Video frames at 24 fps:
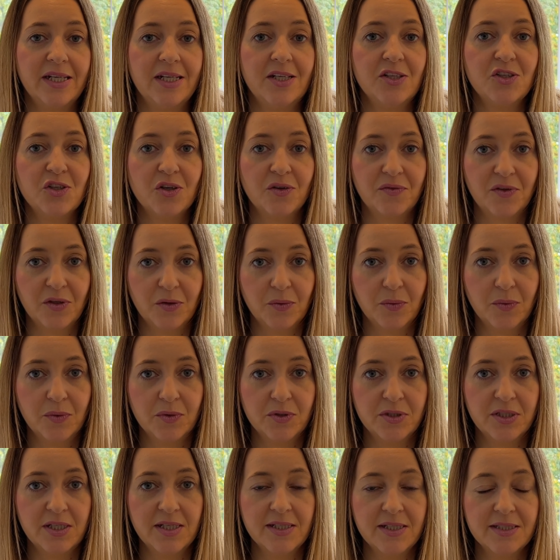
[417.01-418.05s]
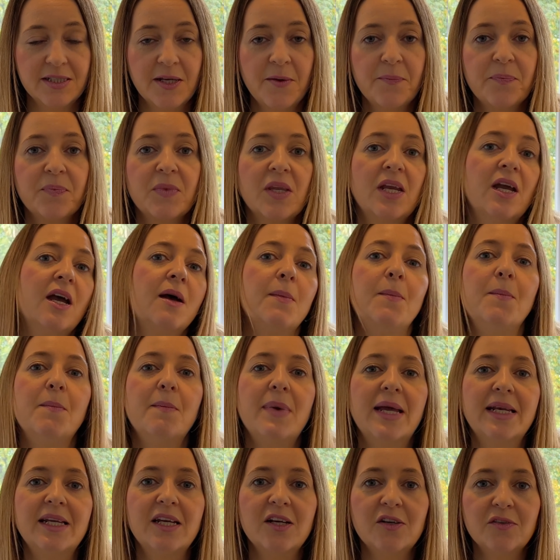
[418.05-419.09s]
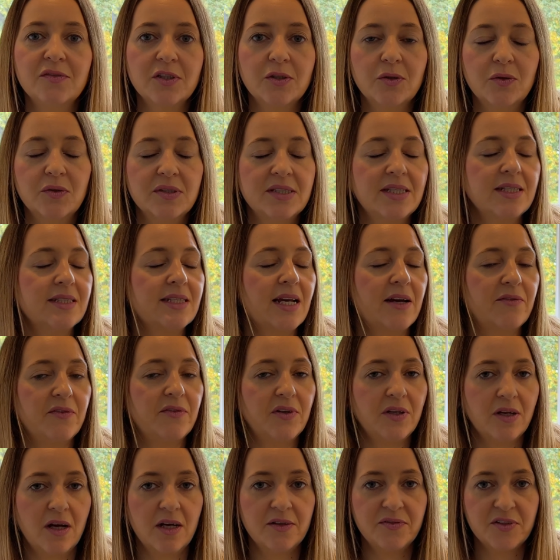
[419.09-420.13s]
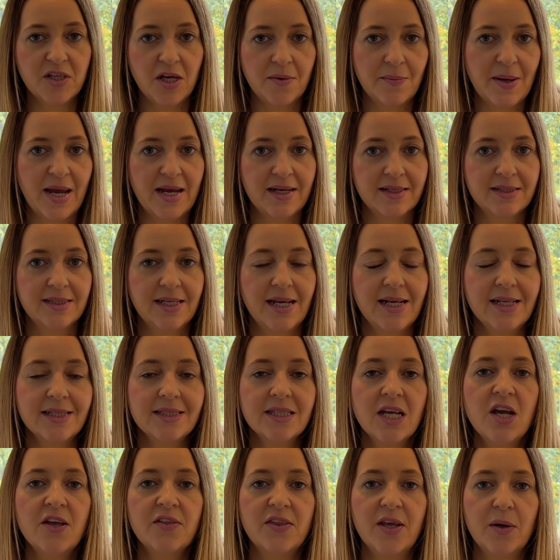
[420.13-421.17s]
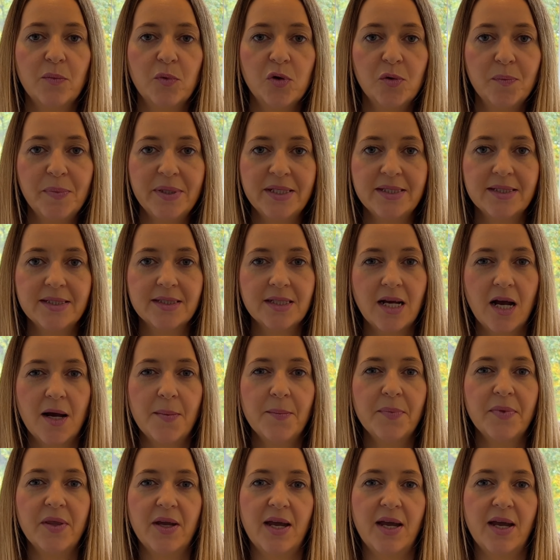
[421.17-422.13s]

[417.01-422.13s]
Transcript: each of the quarters. Many of the courses have lifetime access. There will be some